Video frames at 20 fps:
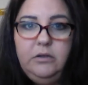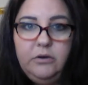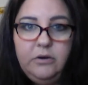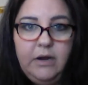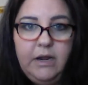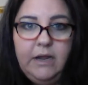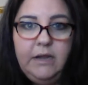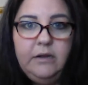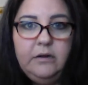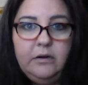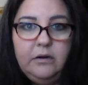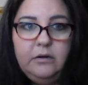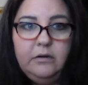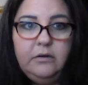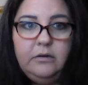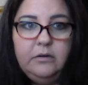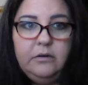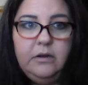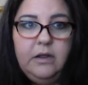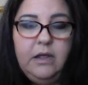you're
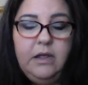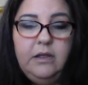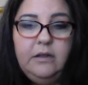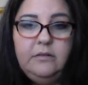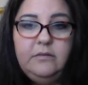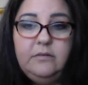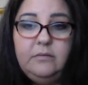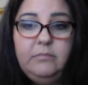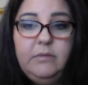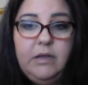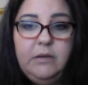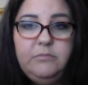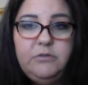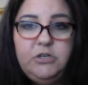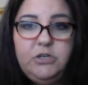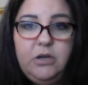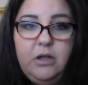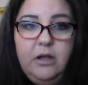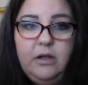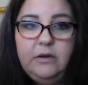angered and
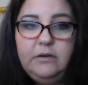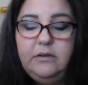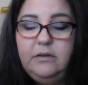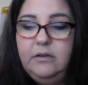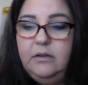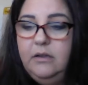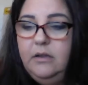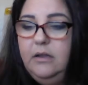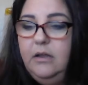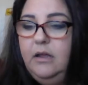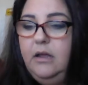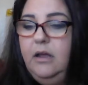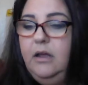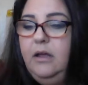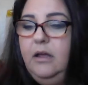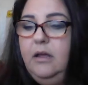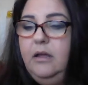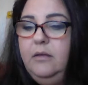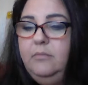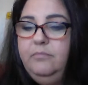sometimes shocked.
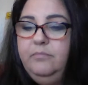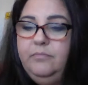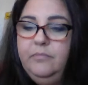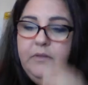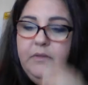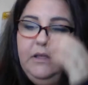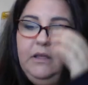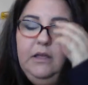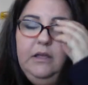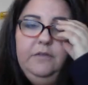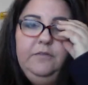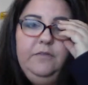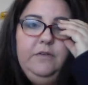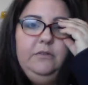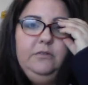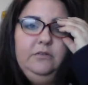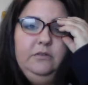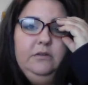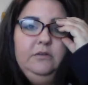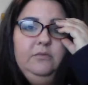If
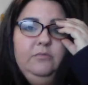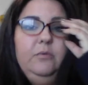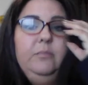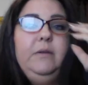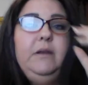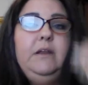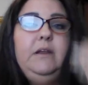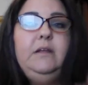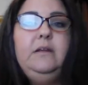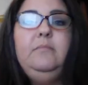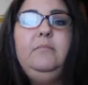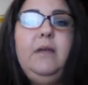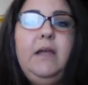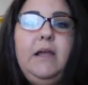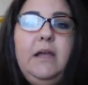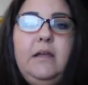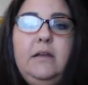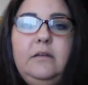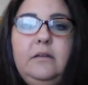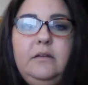you see a woman hit a
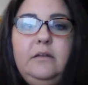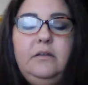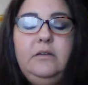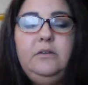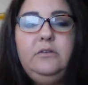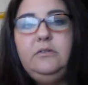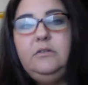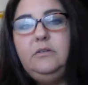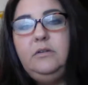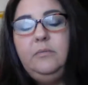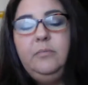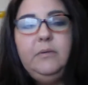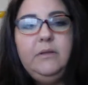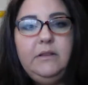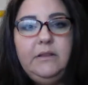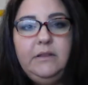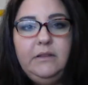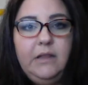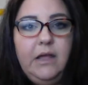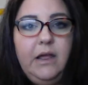man, you
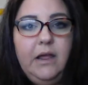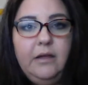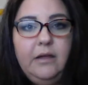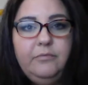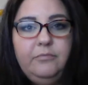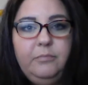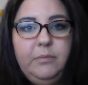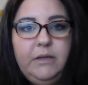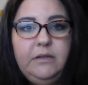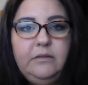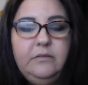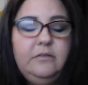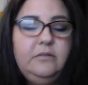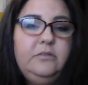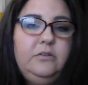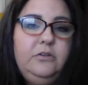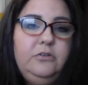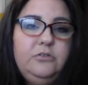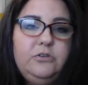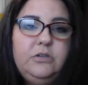typically laugh because
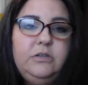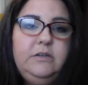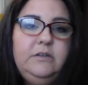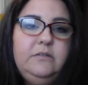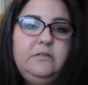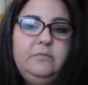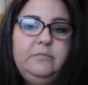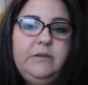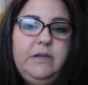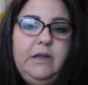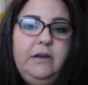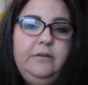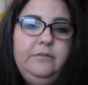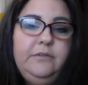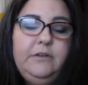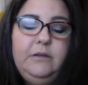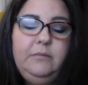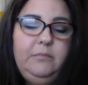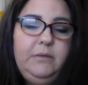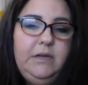it's usually in some kind
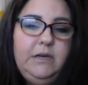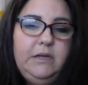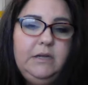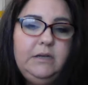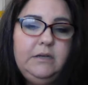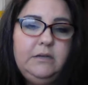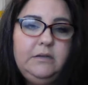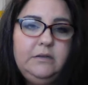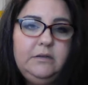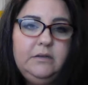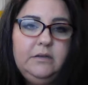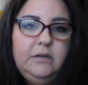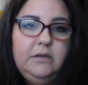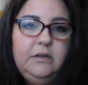of comedic